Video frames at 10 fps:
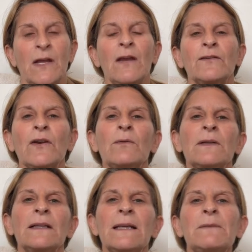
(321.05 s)
So
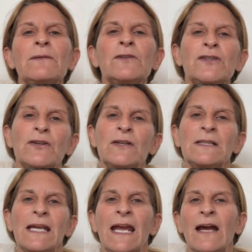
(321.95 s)
let me return
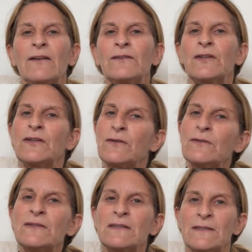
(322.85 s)
to how to
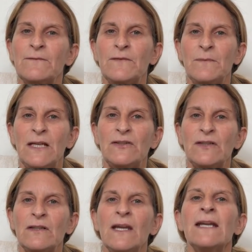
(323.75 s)
use this
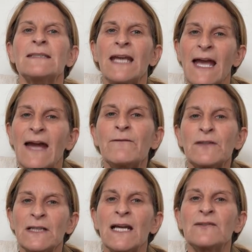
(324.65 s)
information to
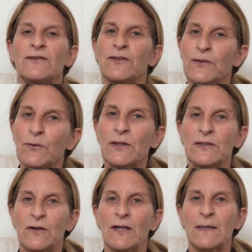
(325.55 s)
advertise to your
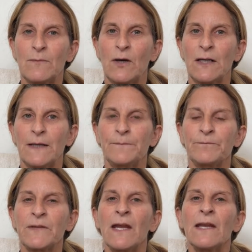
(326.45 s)
target market.
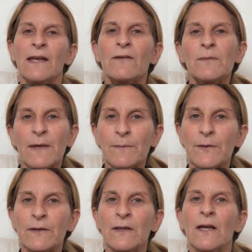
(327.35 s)
Now
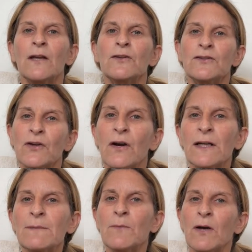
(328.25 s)
remember, your
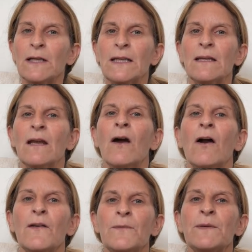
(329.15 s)
target market
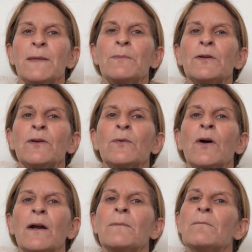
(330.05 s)
are the people who
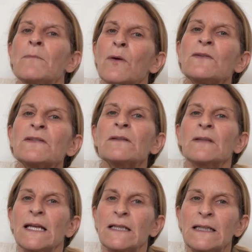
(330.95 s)
are most
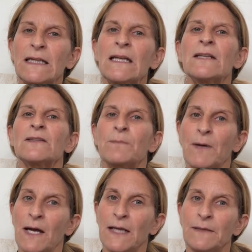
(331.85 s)
likely to
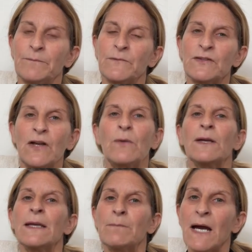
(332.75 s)
buy. So
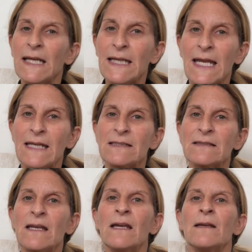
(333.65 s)
in my
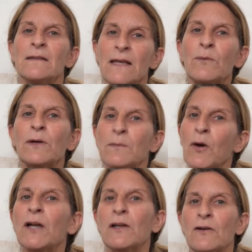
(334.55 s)
case, network
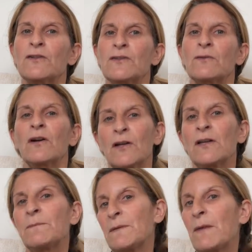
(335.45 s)
marketers are going
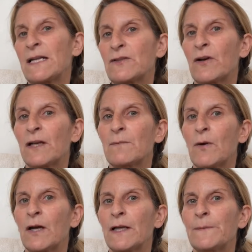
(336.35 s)
to be my target
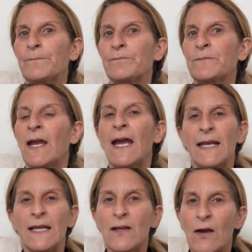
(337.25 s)
market.
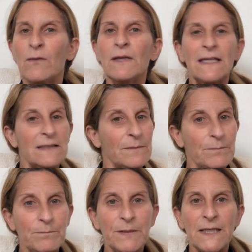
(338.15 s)
And I know it's a
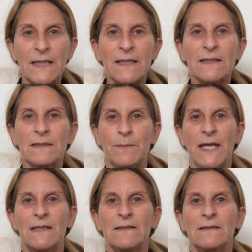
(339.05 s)
big
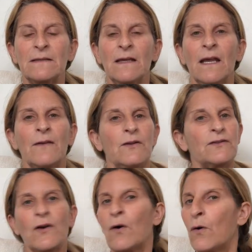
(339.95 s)
space.
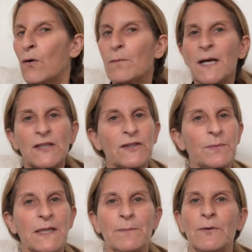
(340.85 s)
There's a whole bunch of
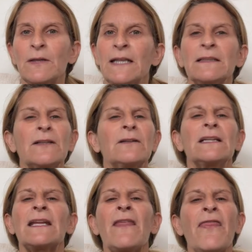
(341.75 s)
people and
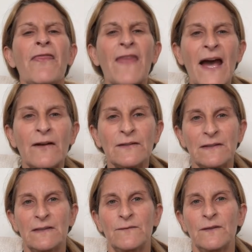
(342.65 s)
literally
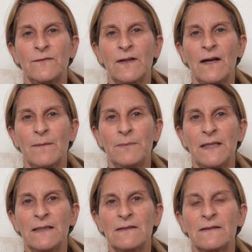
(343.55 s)
thousands of different
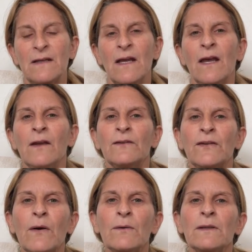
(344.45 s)
companies.
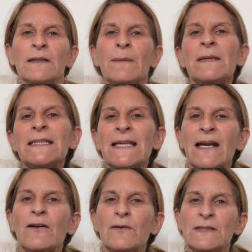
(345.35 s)
So let me
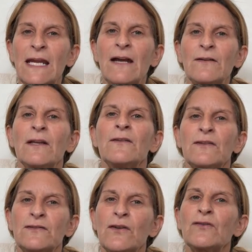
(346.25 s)
narrow down
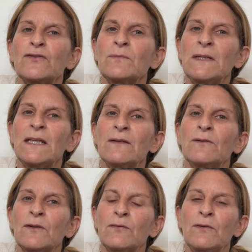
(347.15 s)
the social media
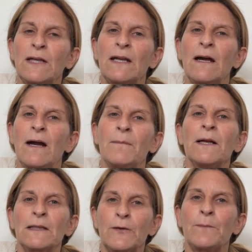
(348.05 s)
recruiting
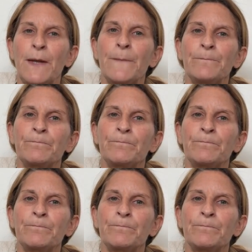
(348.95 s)
a little bit.